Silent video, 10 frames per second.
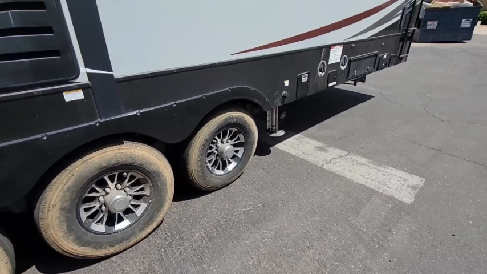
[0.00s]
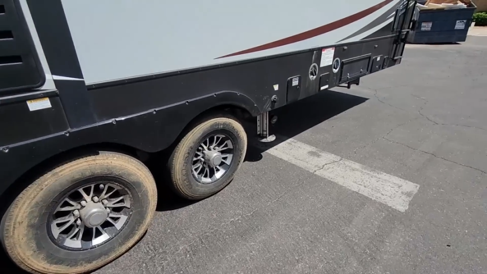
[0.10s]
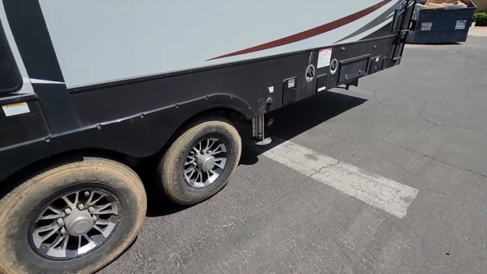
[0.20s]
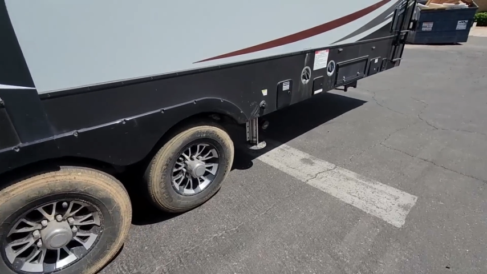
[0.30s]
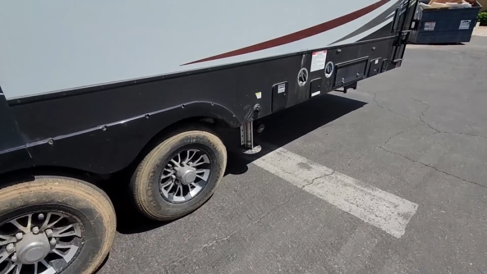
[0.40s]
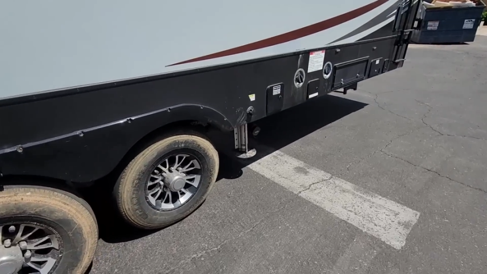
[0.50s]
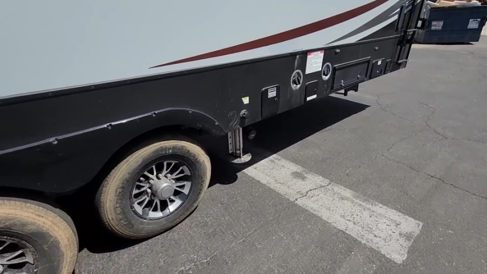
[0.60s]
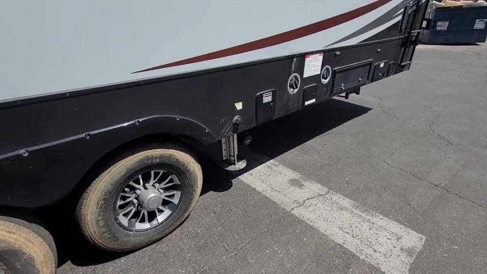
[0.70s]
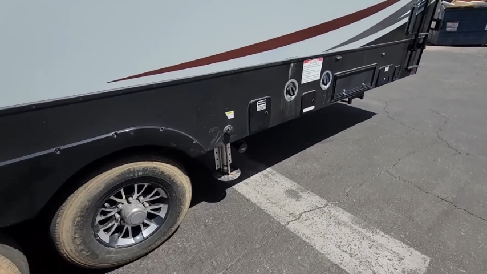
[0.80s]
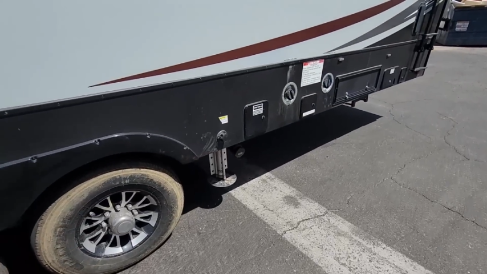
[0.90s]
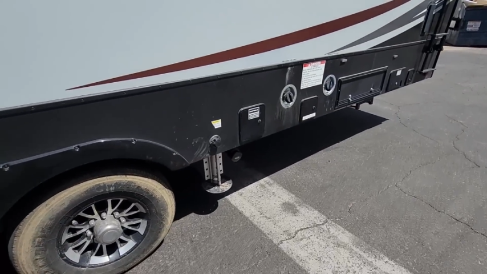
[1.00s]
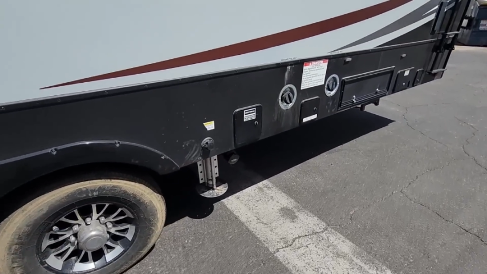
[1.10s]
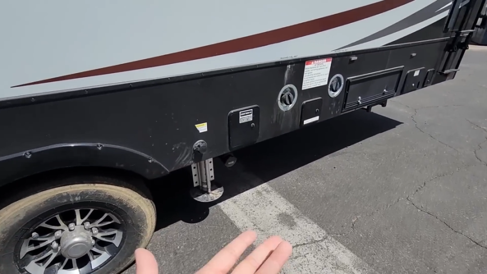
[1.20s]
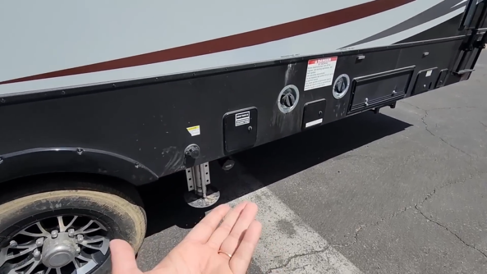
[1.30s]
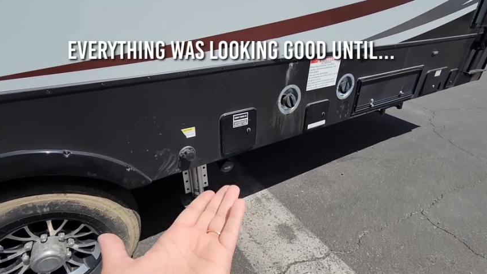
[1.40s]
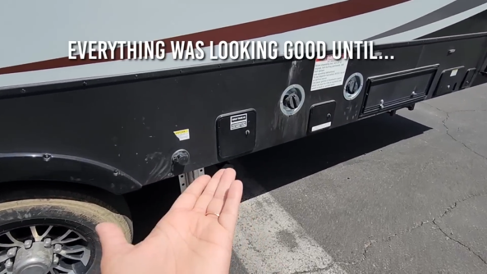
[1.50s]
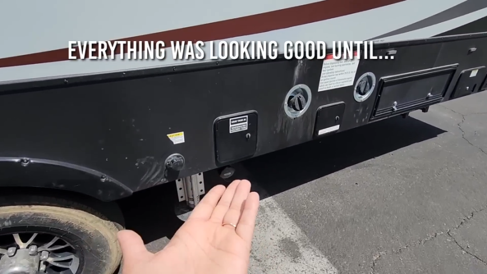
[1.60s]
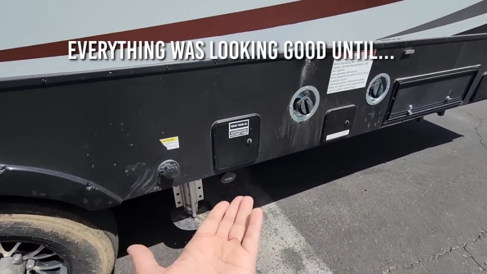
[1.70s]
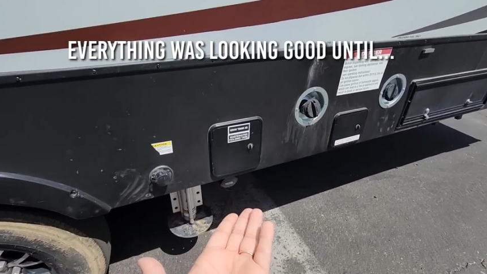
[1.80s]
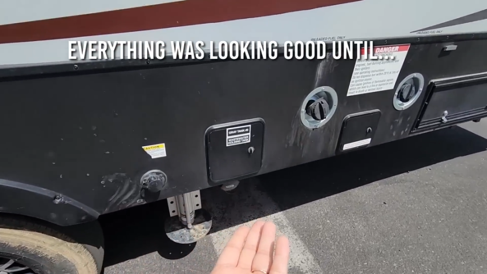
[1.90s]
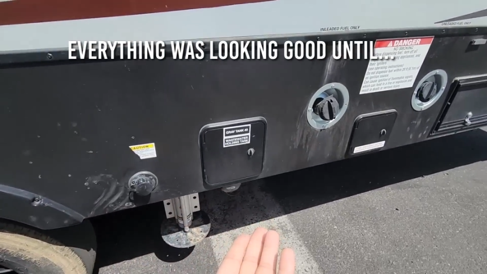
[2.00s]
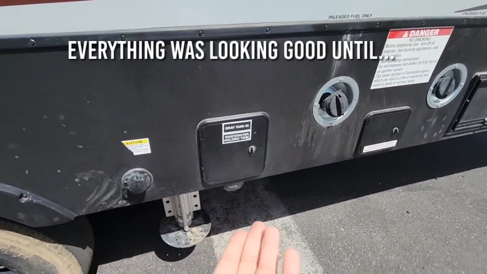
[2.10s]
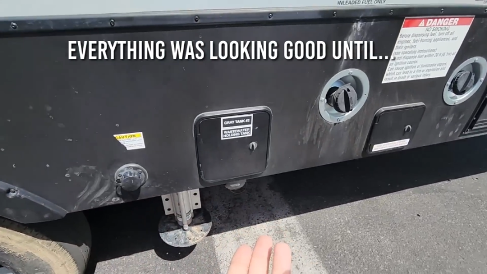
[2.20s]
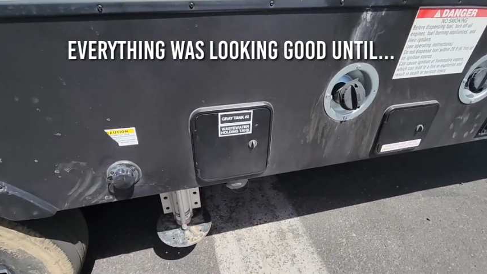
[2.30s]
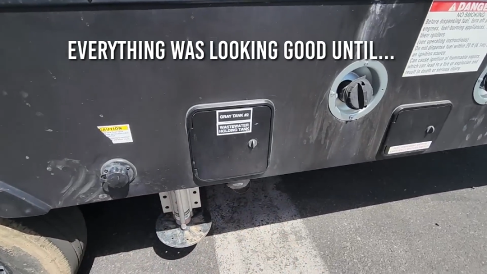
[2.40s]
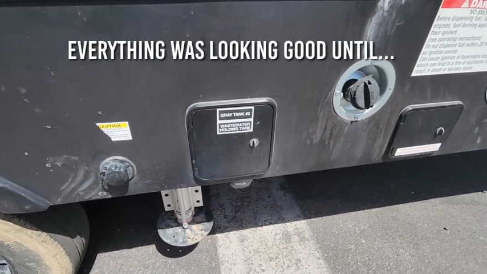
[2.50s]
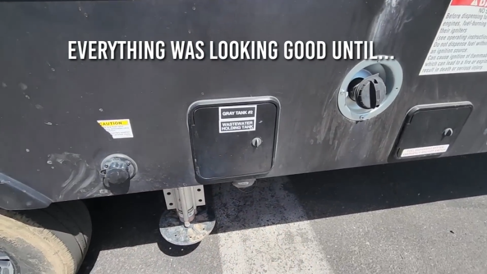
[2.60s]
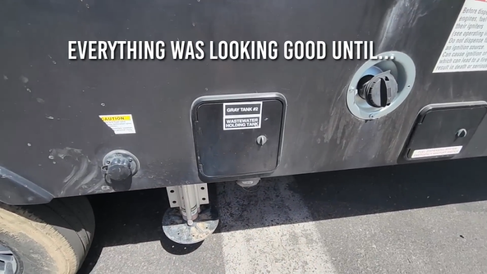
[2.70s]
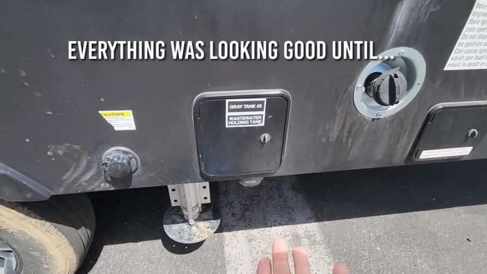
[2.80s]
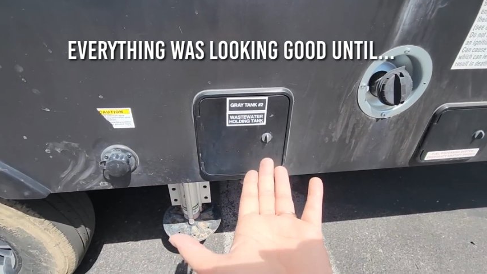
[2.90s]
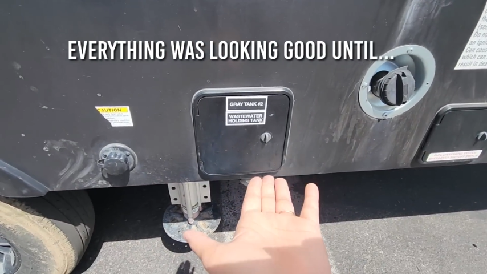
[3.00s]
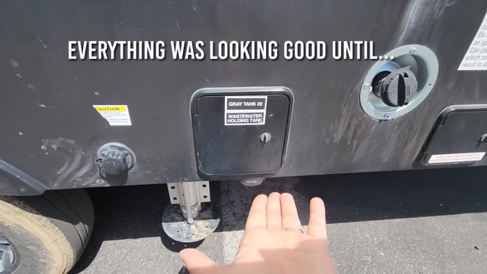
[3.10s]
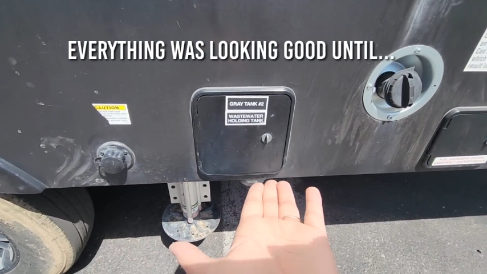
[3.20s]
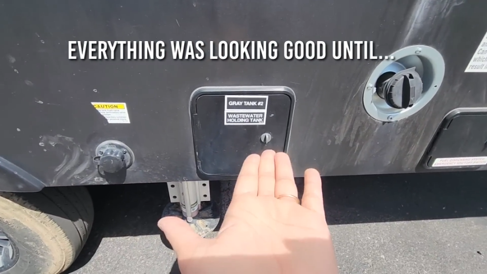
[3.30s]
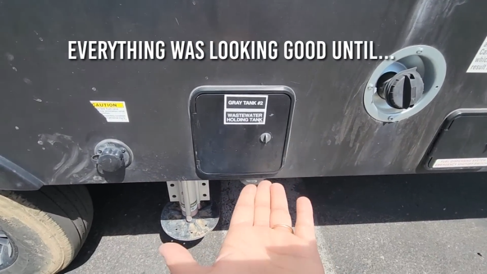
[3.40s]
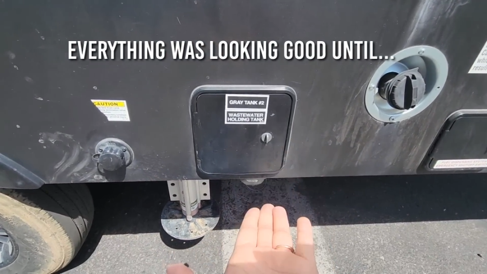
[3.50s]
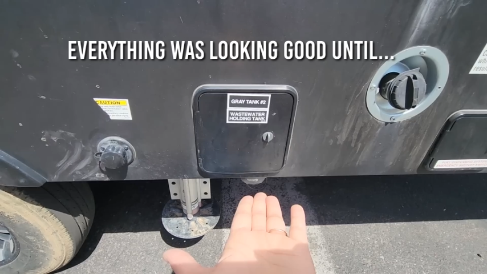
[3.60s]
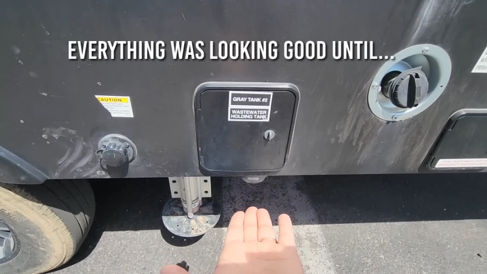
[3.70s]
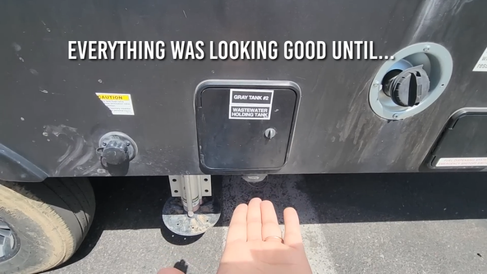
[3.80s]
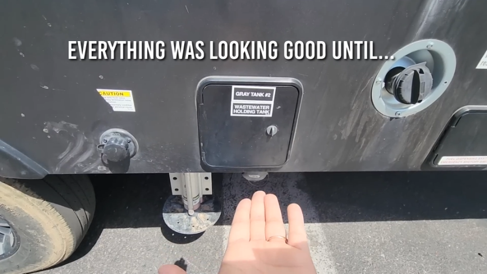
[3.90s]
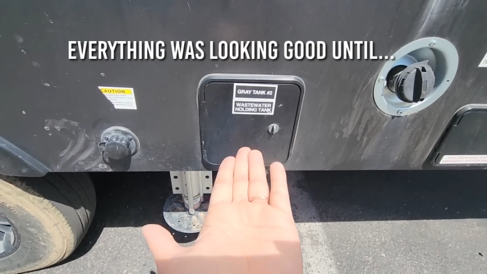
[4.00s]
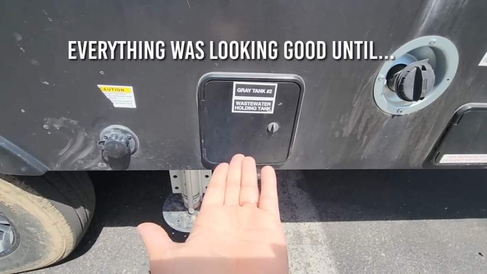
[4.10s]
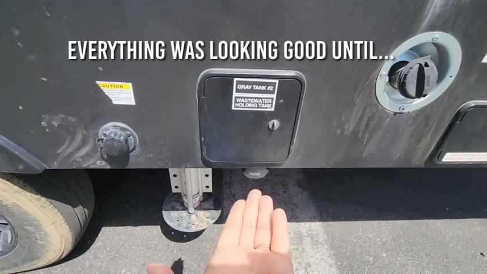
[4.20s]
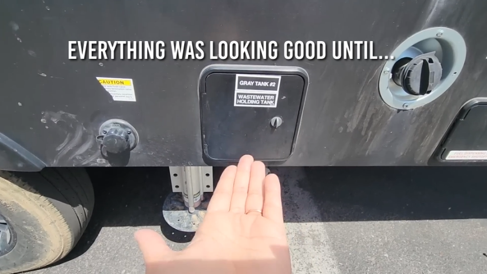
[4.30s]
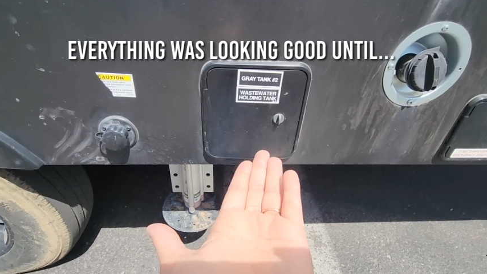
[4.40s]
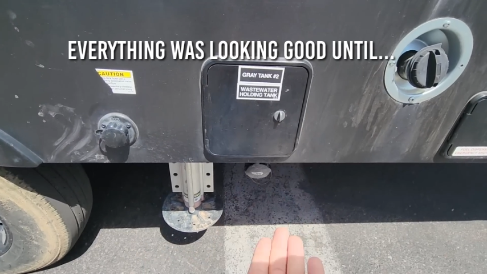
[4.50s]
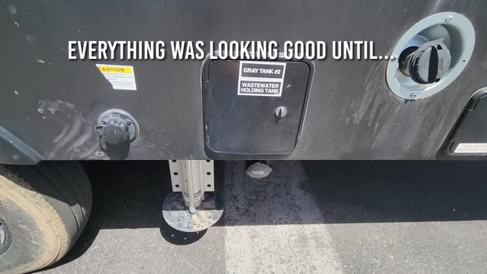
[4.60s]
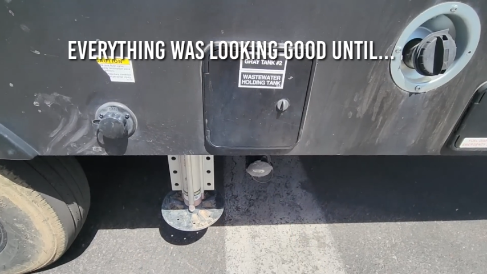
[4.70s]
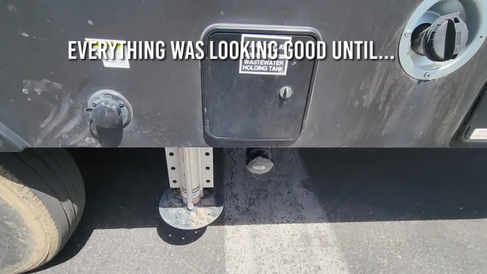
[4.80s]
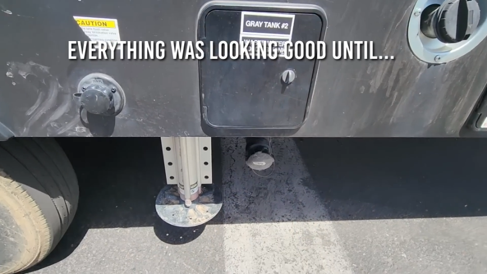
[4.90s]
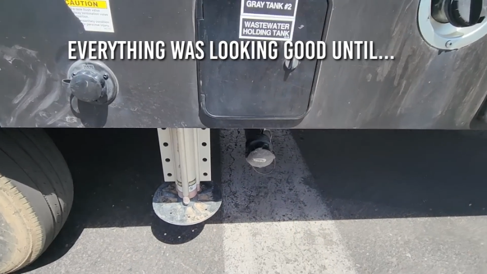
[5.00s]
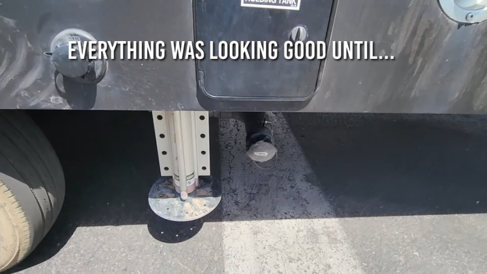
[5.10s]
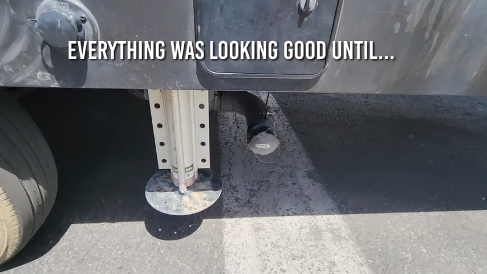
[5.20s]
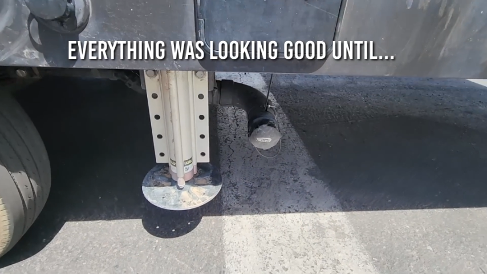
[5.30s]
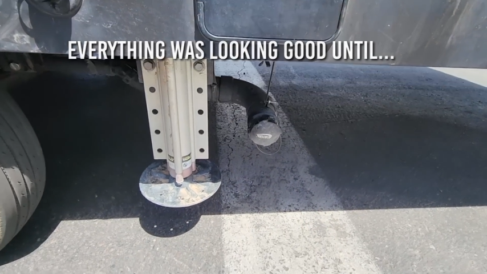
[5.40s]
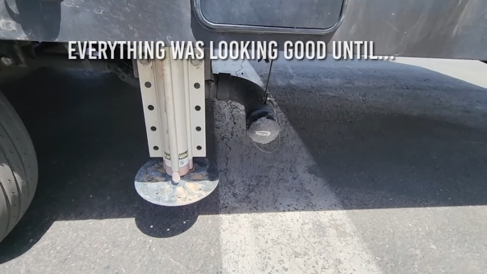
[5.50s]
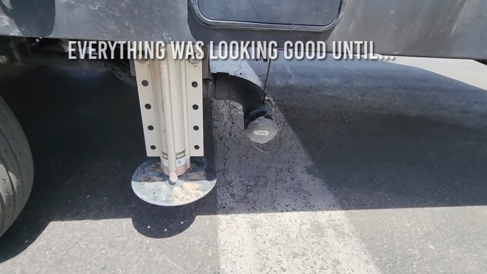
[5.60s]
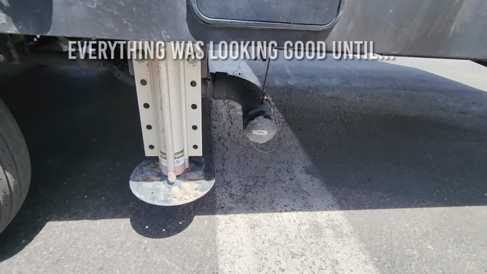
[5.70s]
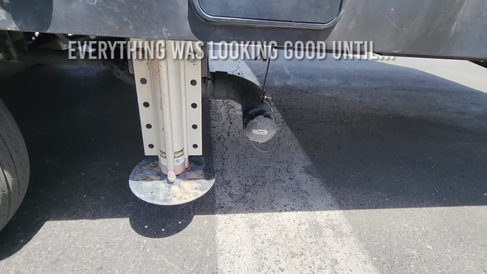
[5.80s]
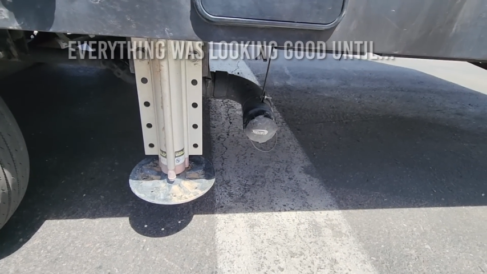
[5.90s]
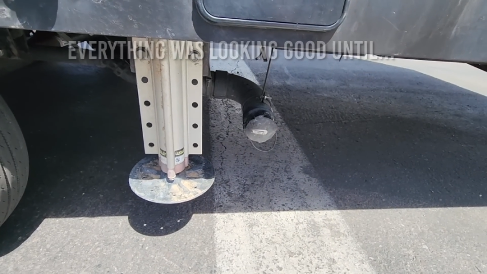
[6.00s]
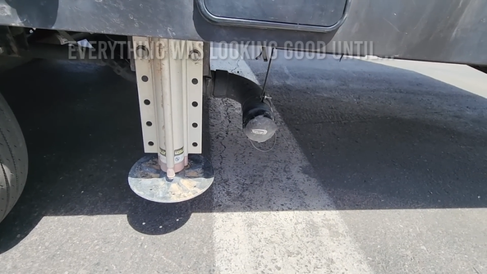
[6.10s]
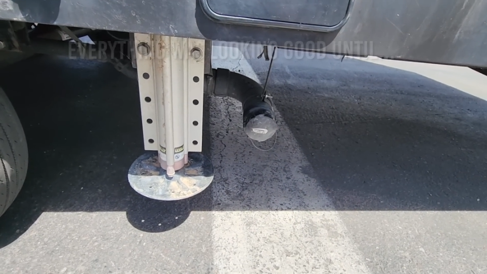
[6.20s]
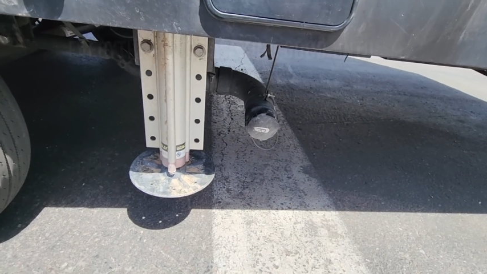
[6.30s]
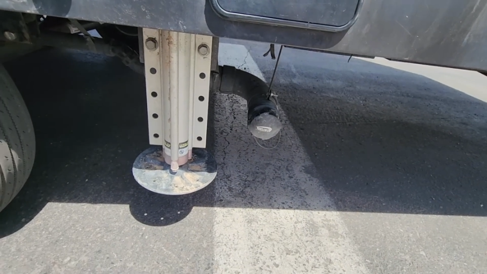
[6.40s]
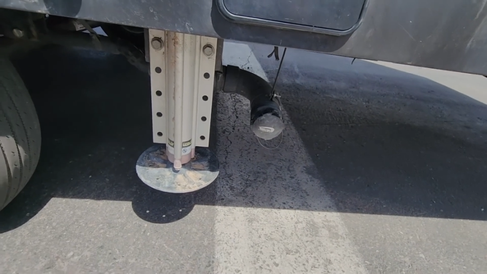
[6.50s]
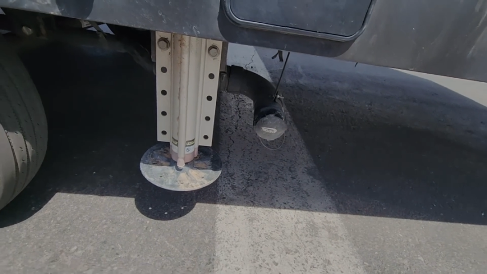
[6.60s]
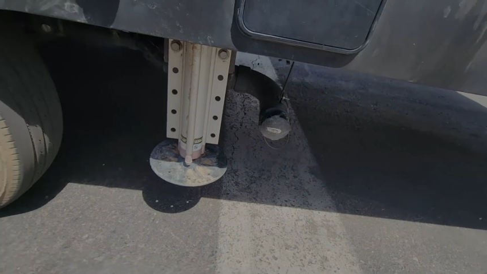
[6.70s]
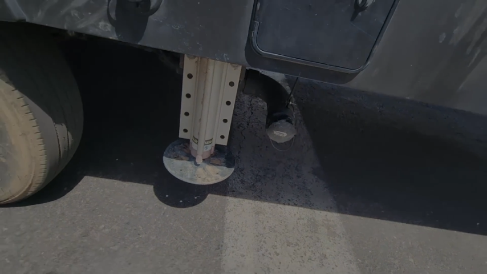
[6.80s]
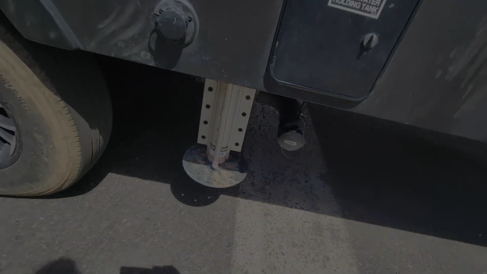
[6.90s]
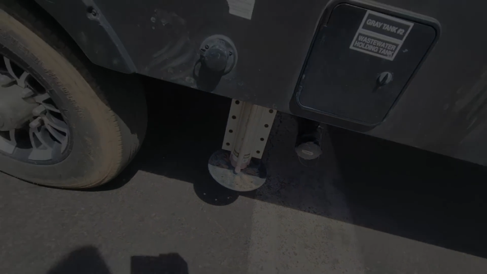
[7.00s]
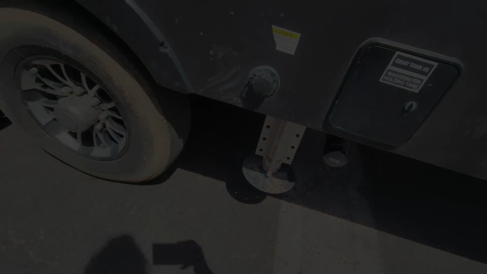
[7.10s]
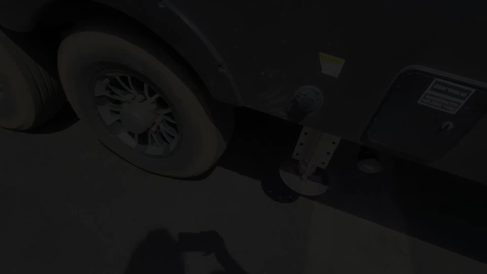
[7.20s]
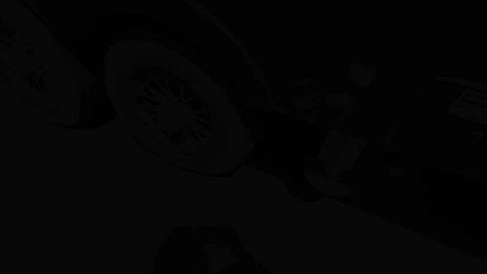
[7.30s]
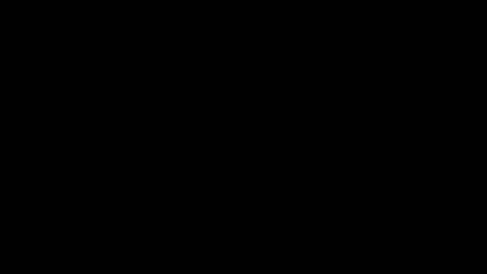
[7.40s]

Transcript: Nobody's mouth can be seen.